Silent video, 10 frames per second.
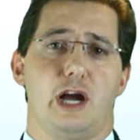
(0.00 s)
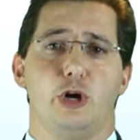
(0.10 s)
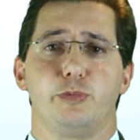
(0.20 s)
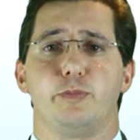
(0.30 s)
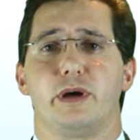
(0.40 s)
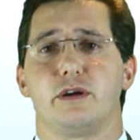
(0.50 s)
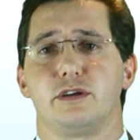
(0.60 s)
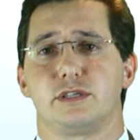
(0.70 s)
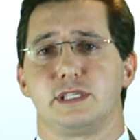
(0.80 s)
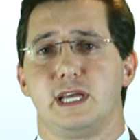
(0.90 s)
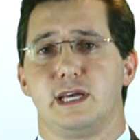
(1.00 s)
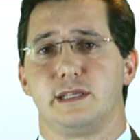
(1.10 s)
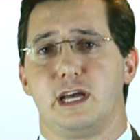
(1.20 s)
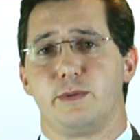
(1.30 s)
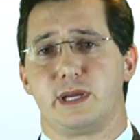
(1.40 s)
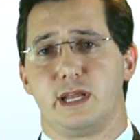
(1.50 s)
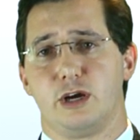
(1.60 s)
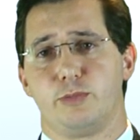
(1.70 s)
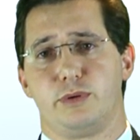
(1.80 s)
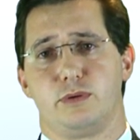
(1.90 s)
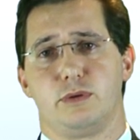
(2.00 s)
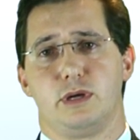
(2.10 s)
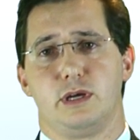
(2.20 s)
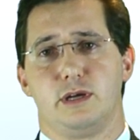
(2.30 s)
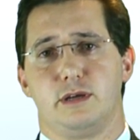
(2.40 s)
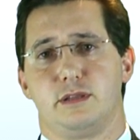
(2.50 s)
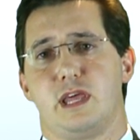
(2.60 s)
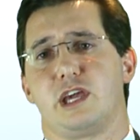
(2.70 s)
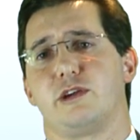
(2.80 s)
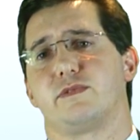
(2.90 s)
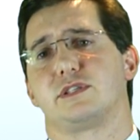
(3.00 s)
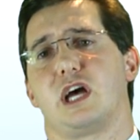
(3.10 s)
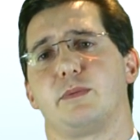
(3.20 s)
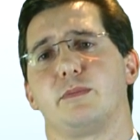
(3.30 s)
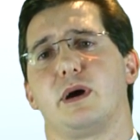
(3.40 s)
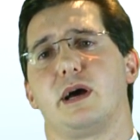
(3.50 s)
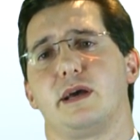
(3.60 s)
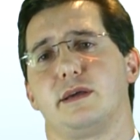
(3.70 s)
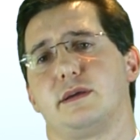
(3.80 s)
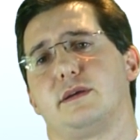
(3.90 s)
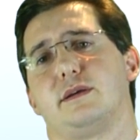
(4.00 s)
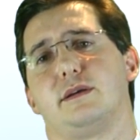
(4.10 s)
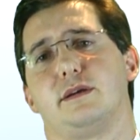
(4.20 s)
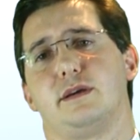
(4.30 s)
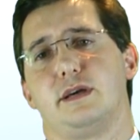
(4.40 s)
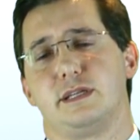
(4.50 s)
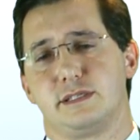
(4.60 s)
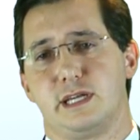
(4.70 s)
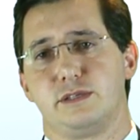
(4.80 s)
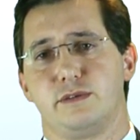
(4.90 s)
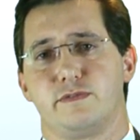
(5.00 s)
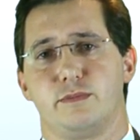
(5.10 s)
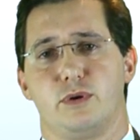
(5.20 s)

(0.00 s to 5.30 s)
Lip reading: I hope you better understand how we can help you. Thank you for stopping by, and stay tuned for